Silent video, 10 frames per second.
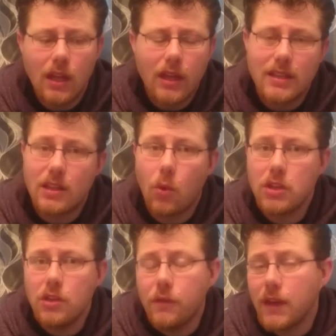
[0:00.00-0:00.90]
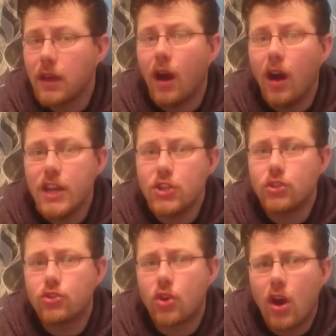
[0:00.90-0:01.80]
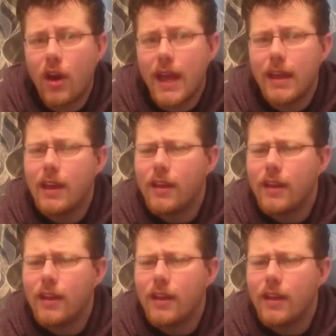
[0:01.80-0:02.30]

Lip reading: Is there one you think I should try